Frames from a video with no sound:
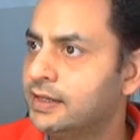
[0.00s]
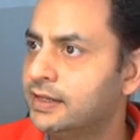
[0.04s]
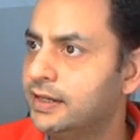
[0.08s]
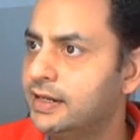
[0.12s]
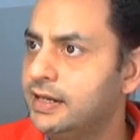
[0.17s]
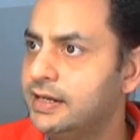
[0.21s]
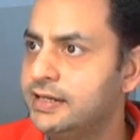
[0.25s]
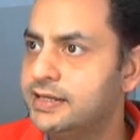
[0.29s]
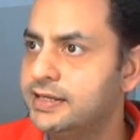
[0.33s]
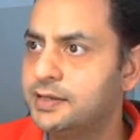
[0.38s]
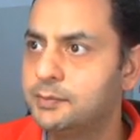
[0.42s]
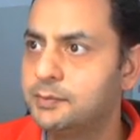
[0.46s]

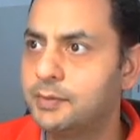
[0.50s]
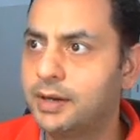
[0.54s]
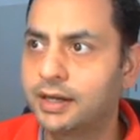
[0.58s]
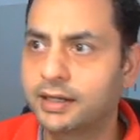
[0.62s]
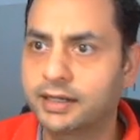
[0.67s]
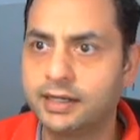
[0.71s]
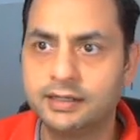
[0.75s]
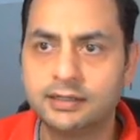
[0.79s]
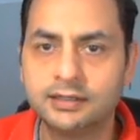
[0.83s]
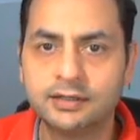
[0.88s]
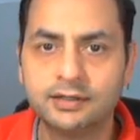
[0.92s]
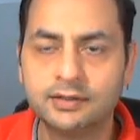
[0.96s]
Indian
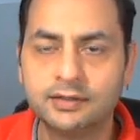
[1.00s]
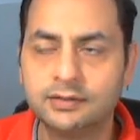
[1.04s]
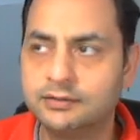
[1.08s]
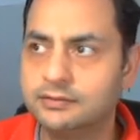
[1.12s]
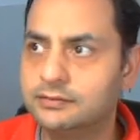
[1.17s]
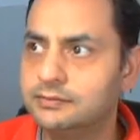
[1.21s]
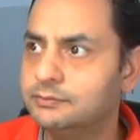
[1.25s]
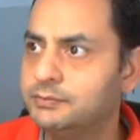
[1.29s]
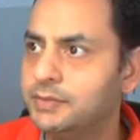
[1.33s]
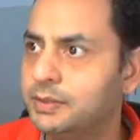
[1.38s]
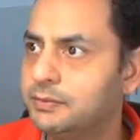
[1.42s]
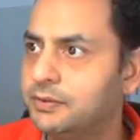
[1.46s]
market
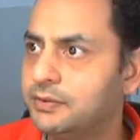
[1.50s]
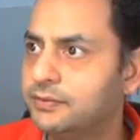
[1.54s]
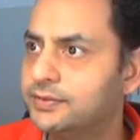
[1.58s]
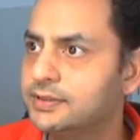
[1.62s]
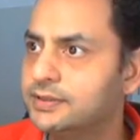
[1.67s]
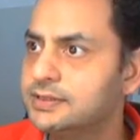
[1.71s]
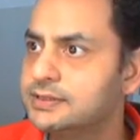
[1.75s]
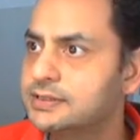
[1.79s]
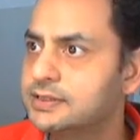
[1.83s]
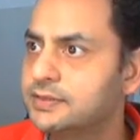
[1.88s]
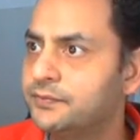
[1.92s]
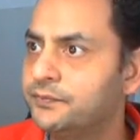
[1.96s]
maybe
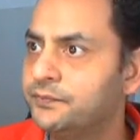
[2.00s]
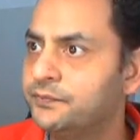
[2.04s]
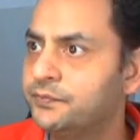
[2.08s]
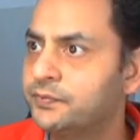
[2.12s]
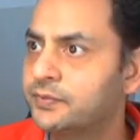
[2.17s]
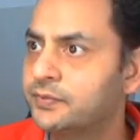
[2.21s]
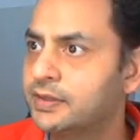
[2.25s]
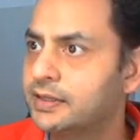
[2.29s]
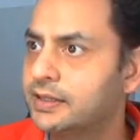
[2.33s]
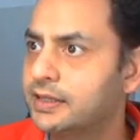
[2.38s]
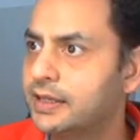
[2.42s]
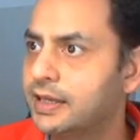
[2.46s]
first,
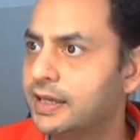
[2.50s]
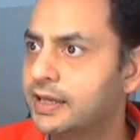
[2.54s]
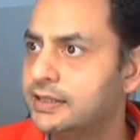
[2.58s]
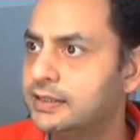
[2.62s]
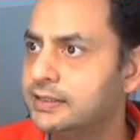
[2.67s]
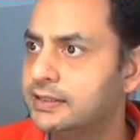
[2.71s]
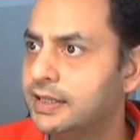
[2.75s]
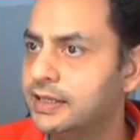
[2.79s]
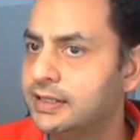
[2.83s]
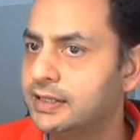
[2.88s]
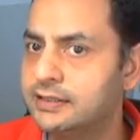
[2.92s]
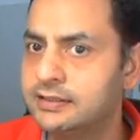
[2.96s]

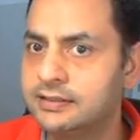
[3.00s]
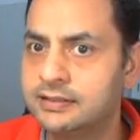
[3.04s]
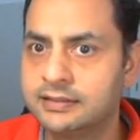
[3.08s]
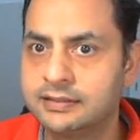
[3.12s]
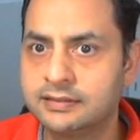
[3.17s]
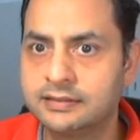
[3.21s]
and then